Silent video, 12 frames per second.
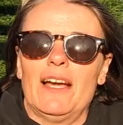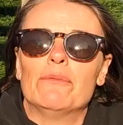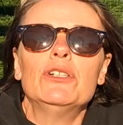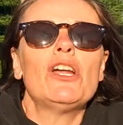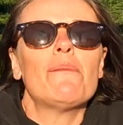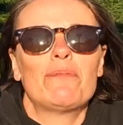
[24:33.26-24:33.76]

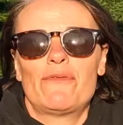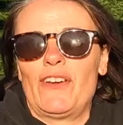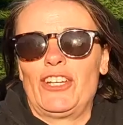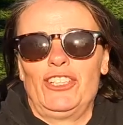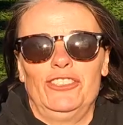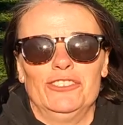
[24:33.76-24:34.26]
We're not
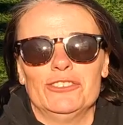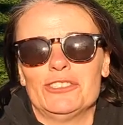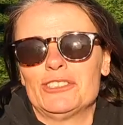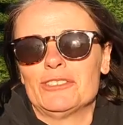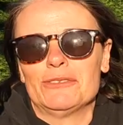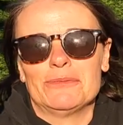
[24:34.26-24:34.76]

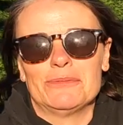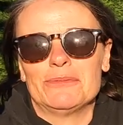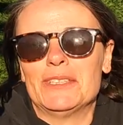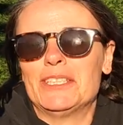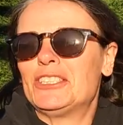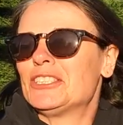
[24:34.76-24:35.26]
professionals.
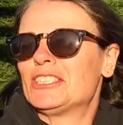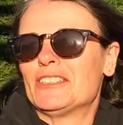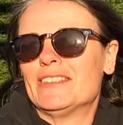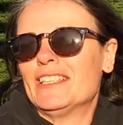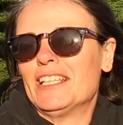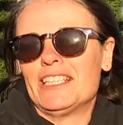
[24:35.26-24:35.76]
We're just
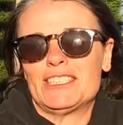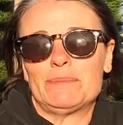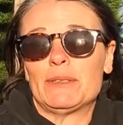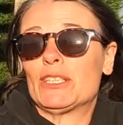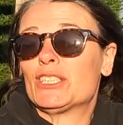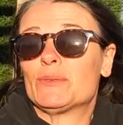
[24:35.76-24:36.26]
doing this
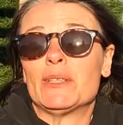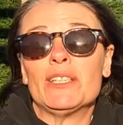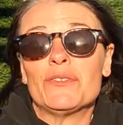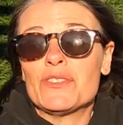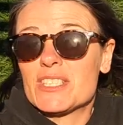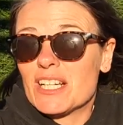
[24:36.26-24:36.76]
because we
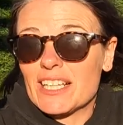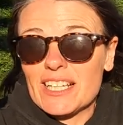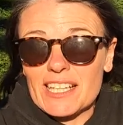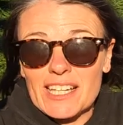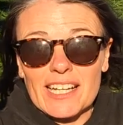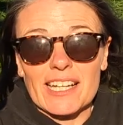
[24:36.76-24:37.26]
love
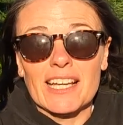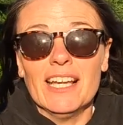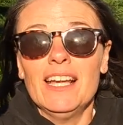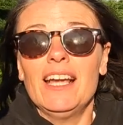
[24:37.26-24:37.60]
cycling,